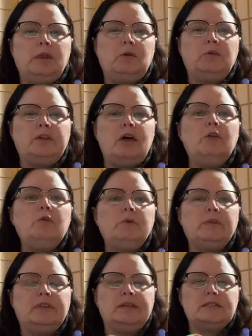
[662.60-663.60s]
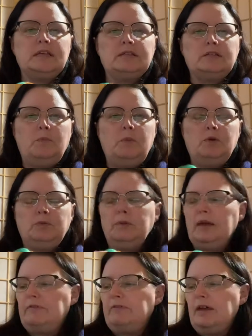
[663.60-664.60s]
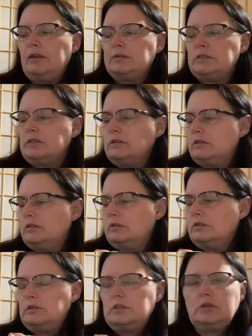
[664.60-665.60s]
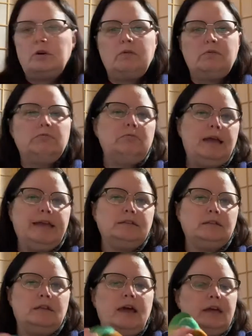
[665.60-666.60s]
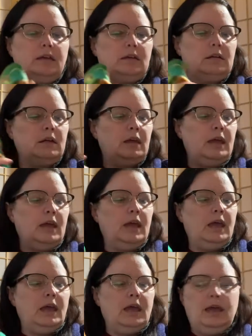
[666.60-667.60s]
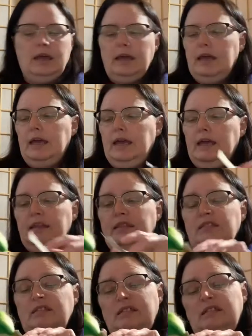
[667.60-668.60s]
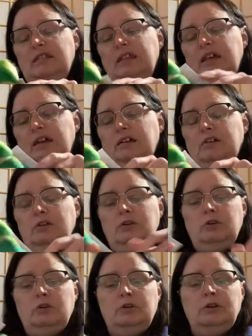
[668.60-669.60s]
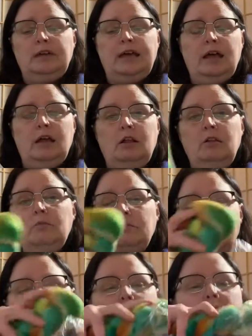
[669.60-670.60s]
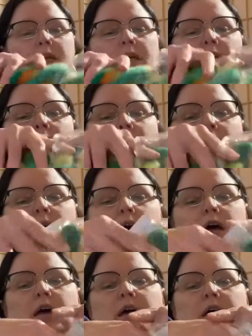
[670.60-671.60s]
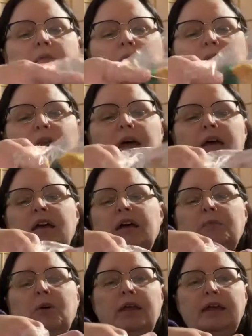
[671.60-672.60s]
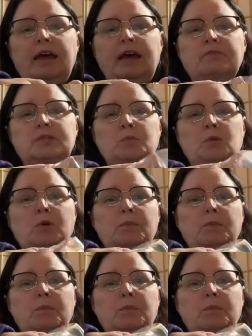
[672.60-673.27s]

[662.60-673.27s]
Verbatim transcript: play with color with this because they're both BFLs. So like to like. And that could help. Um, I probably have some more